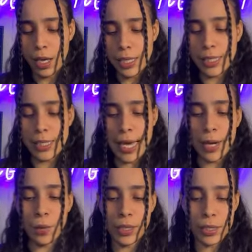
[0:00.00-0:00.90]

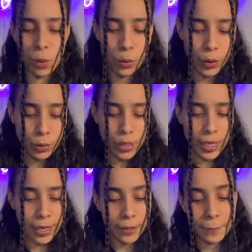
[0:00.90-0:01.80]
said with this oracle
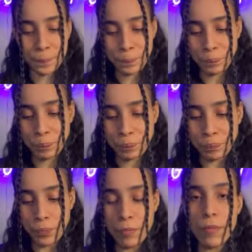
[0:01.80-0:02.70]
deck.
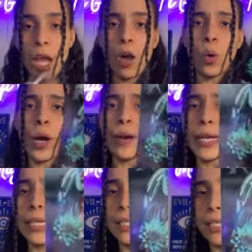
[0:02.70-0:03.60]

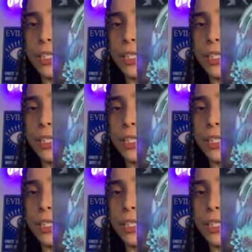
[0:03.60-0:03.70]
Aquarius,